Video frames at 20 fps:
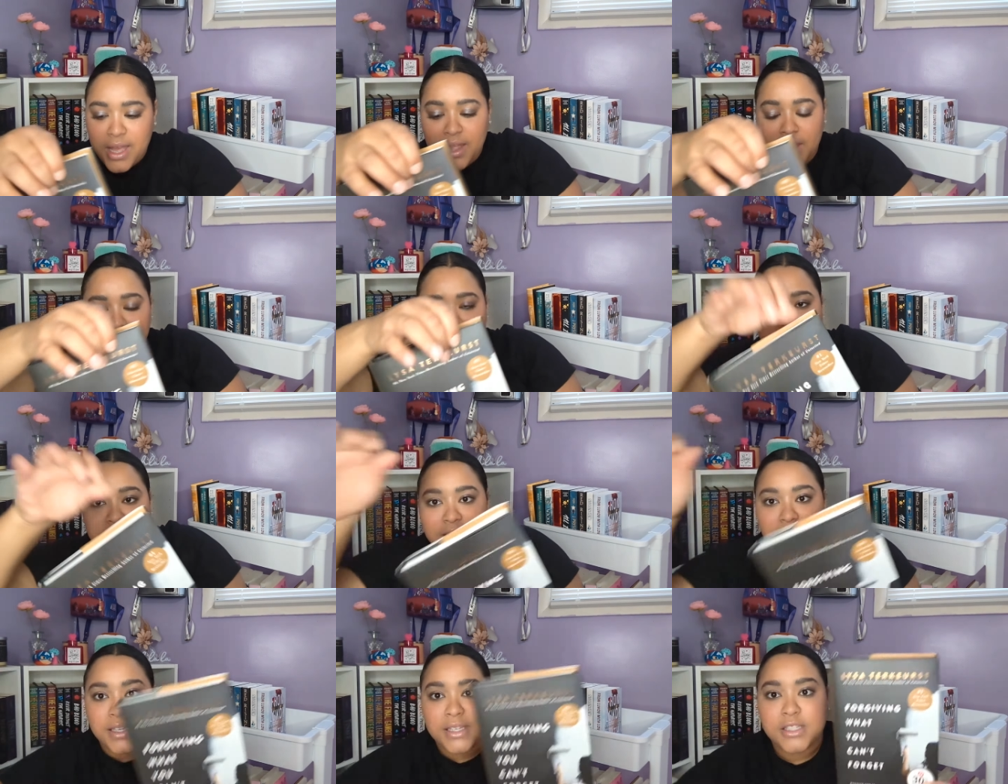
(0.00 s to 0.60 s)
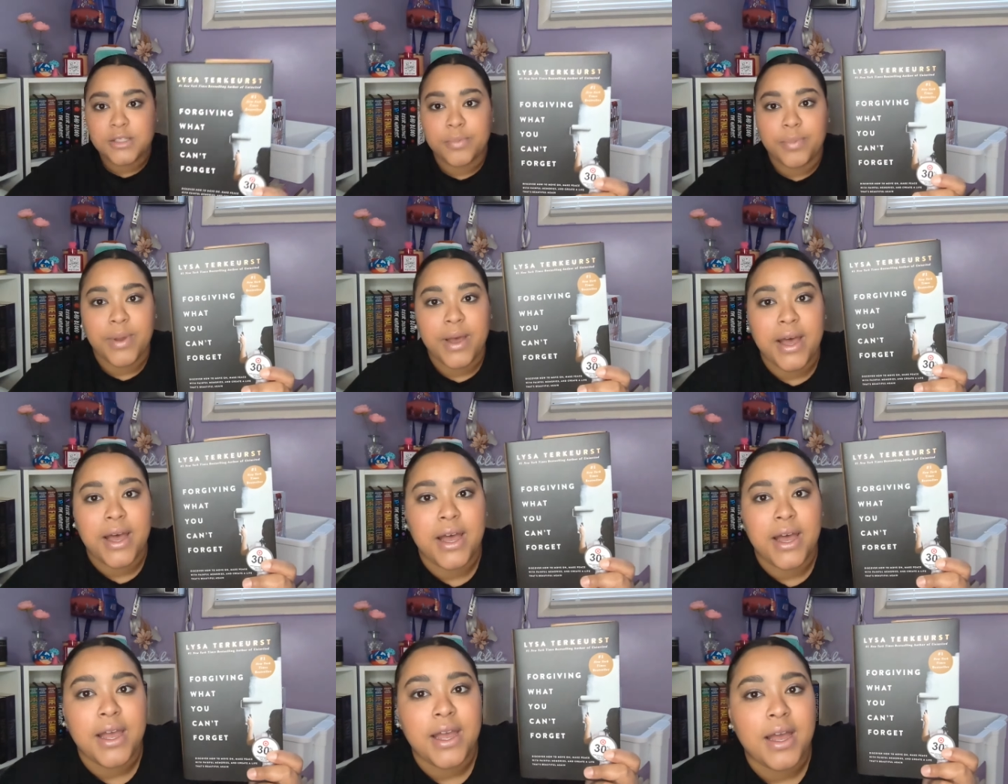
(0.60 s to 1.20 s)
This is
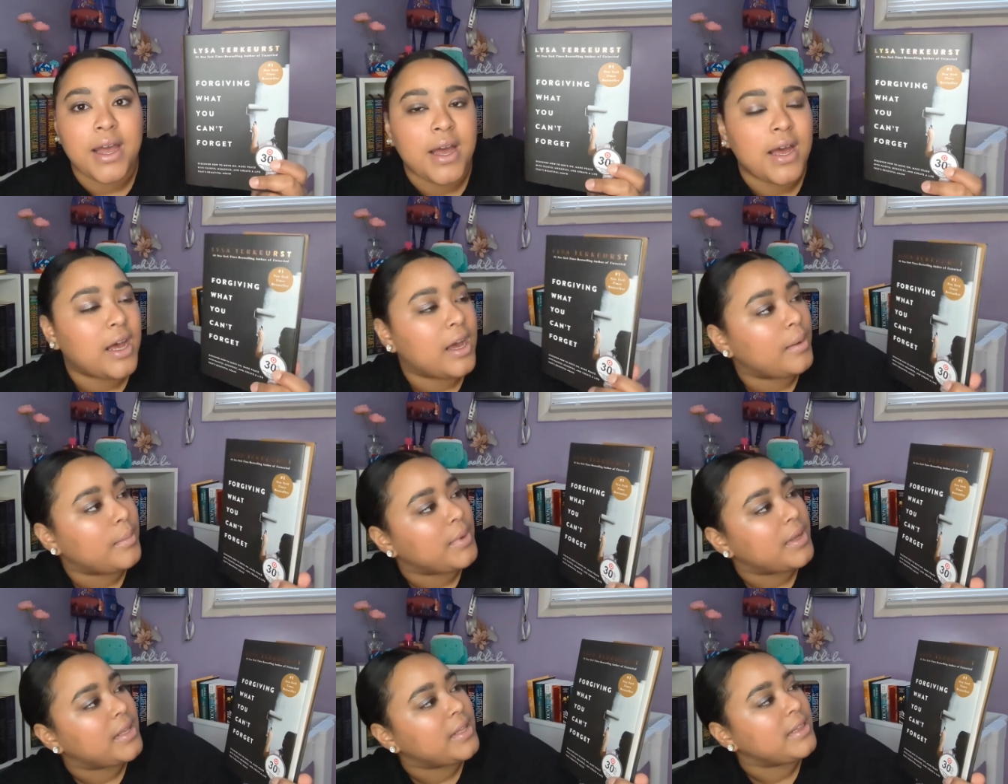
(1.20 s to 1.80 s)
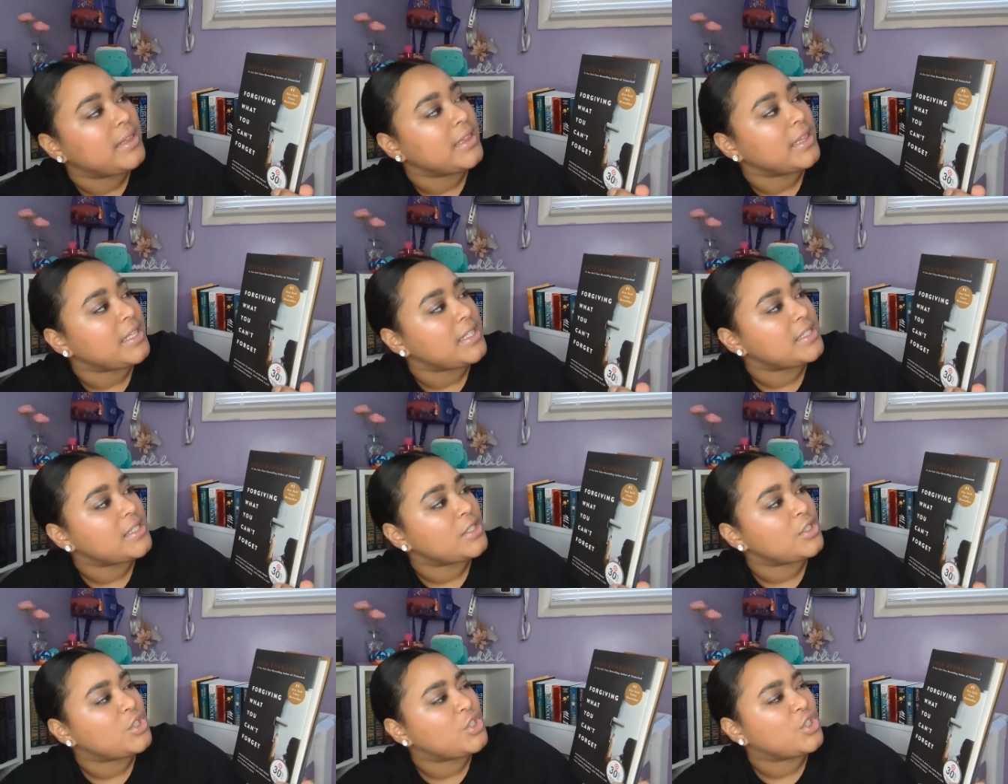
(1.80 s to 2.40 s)
by um,
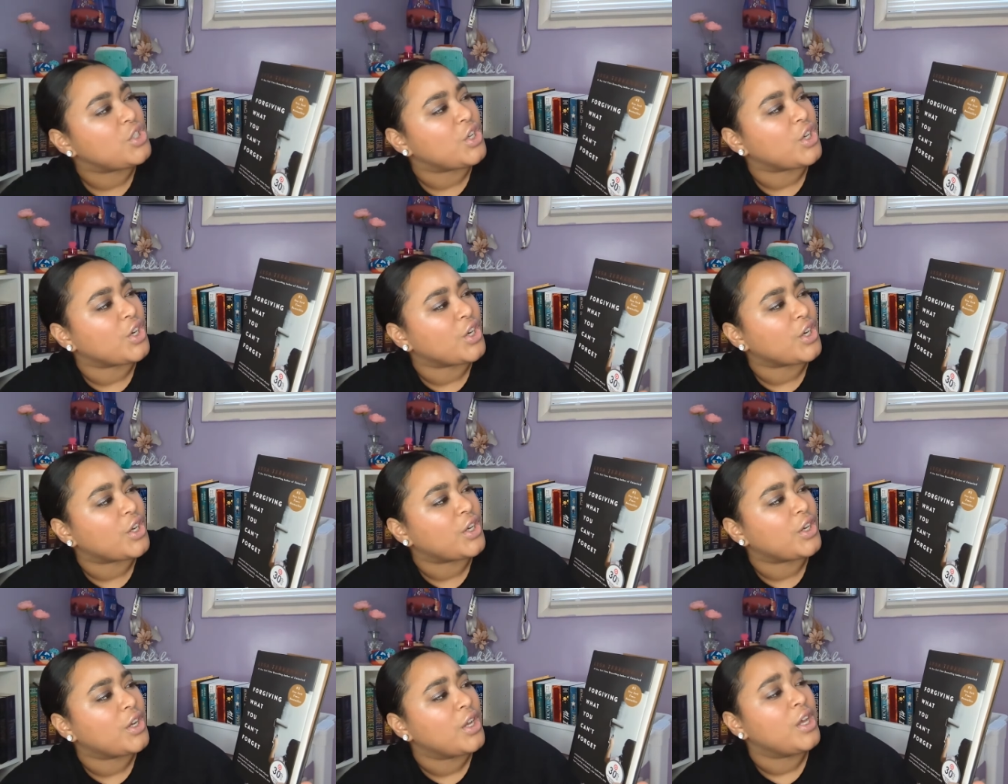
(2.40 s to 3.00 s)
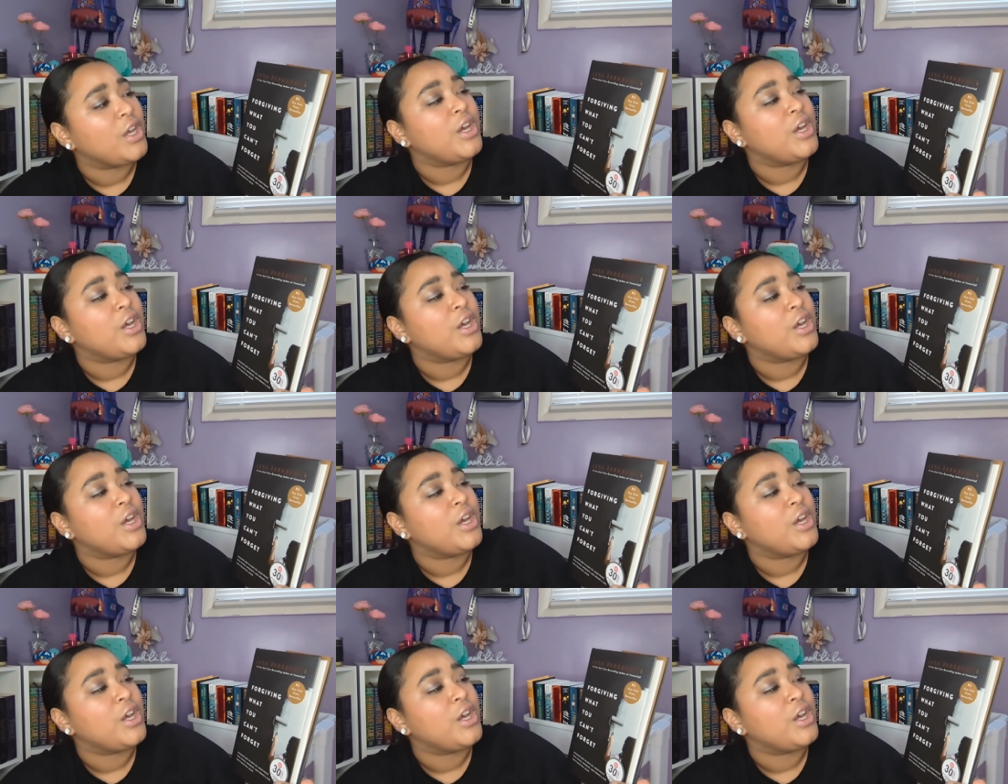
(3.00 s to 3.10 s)
Lisa Turk